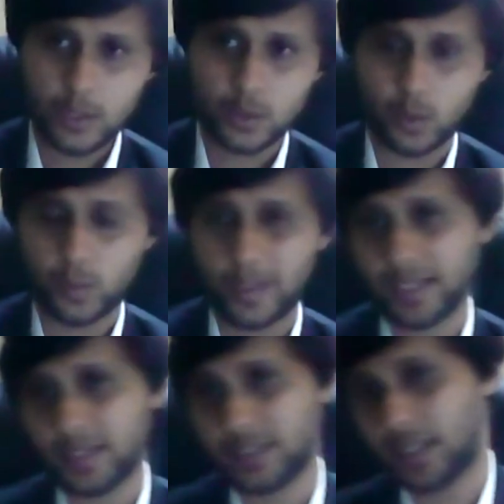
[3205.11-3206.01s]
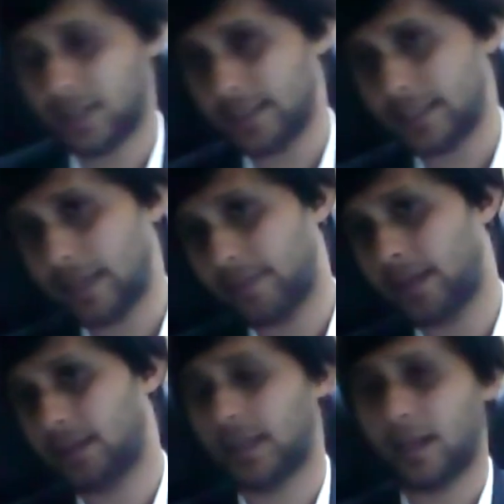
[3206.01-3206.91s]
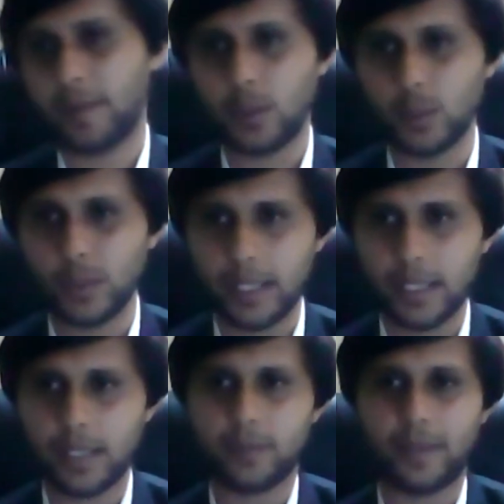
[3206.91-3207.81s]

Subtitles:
So when I started at 7, then I went to 8.